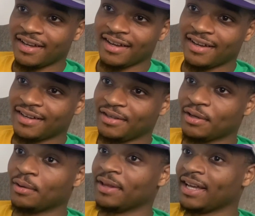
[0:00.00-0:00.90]

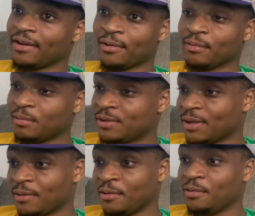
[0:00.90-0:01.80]
letting
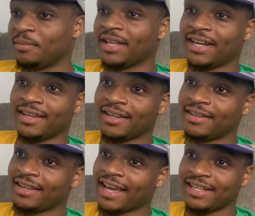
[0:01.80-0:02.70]
Caruso hoop,
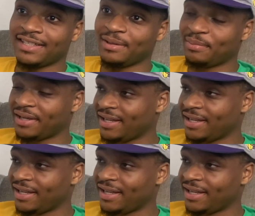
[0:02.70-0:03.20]
letting KCP.